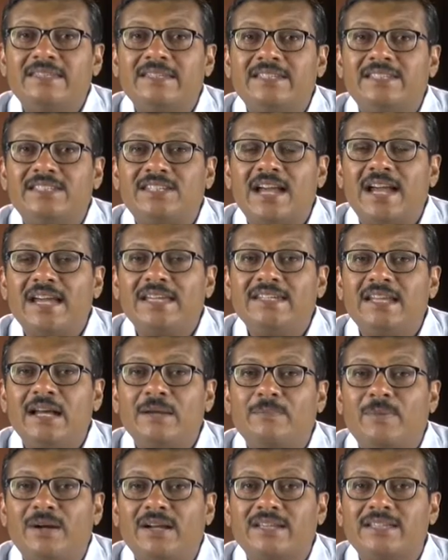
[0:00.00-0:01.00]
the
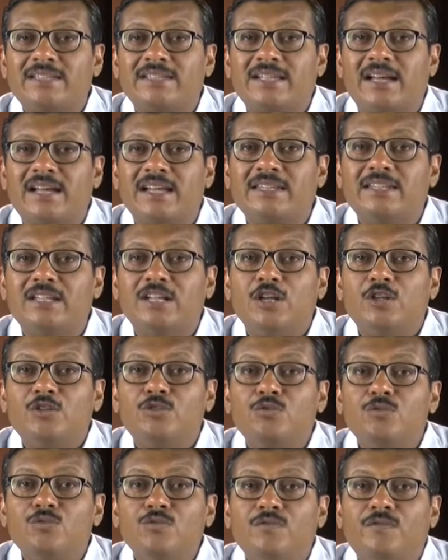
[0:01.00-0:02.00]
China-Pakistan
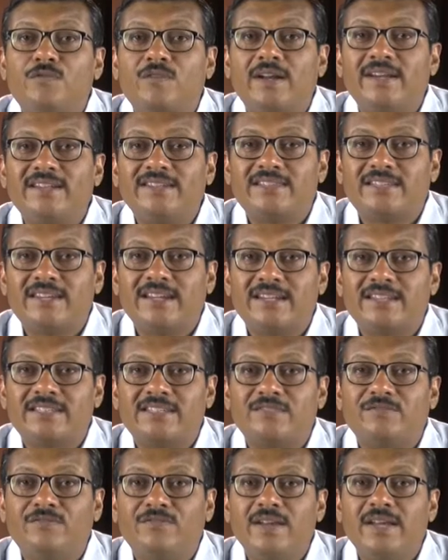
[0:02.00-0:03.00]
two front
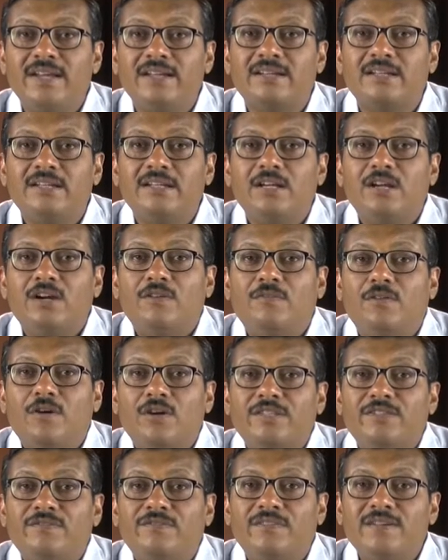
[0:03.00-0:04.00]
threats where for
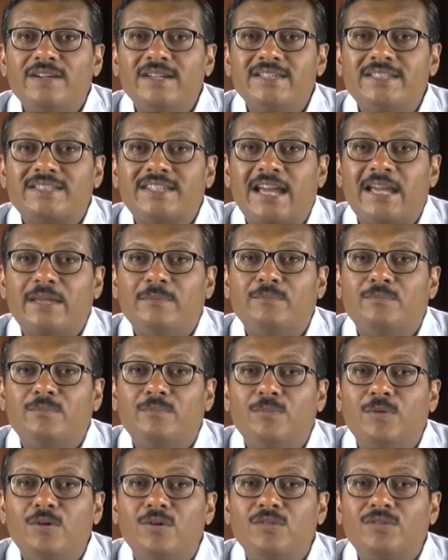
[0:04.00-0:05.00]
the first time
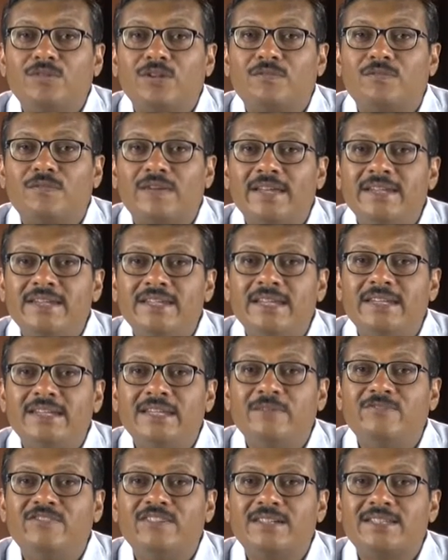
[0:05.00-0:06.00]
both of Indian
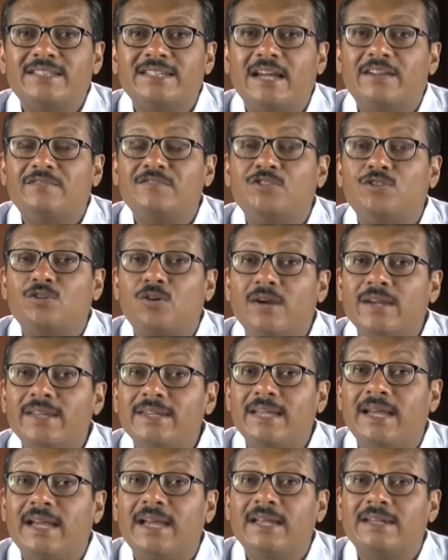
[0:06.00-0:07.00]
neighbors have
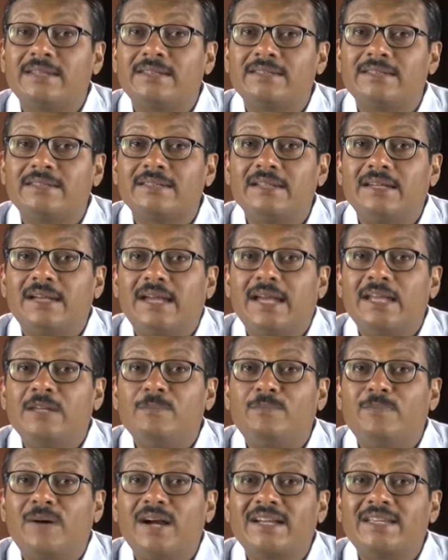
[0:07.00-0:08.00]
joined hands in
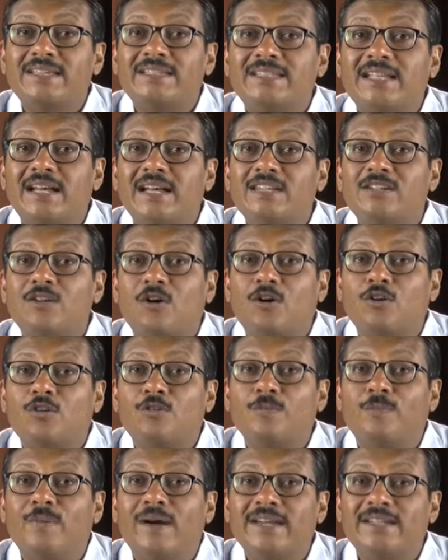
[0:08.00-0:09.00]

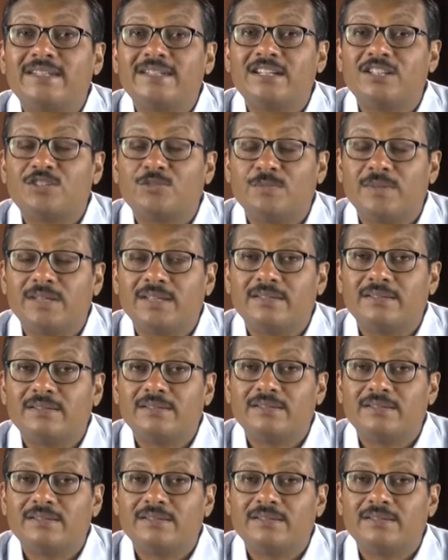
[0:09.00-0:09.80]
Pakistan-occupied Kashmir.